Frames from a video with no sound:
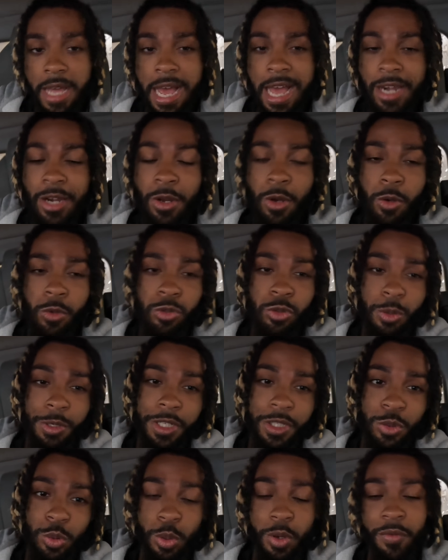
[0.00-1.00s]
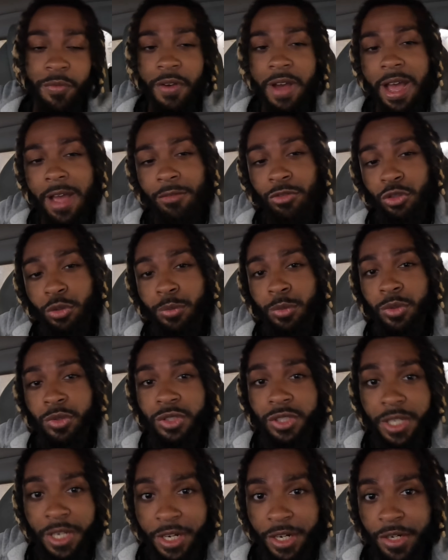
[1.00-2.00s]
I know 2025 is
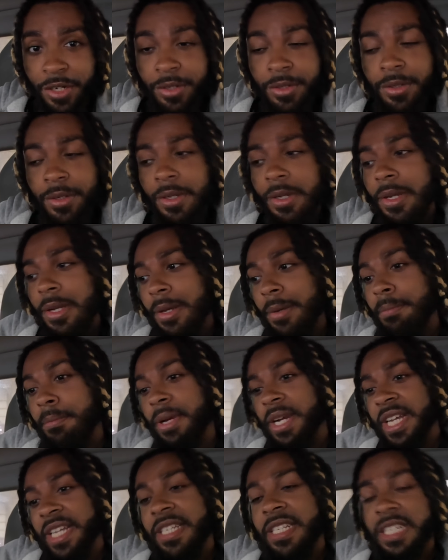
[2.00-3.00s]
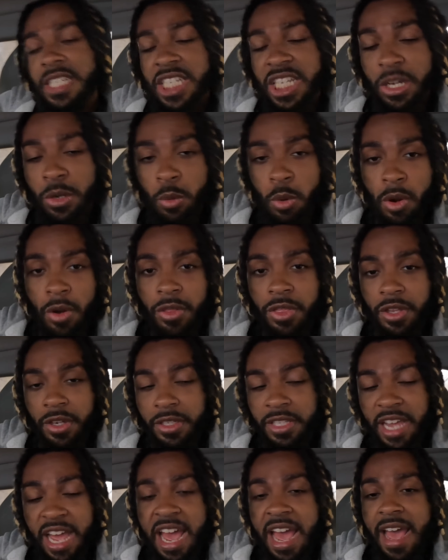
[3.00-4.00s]
almost here, but is it still worth
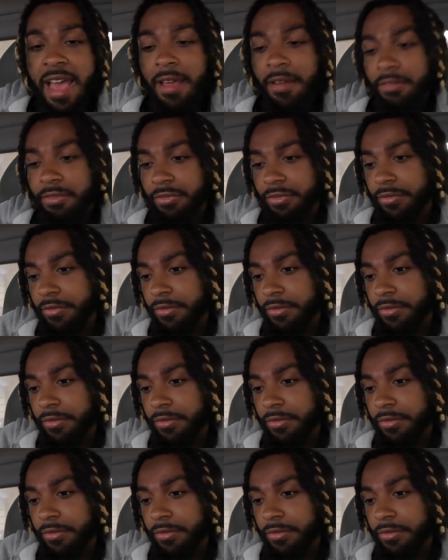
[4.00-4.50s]
it to have?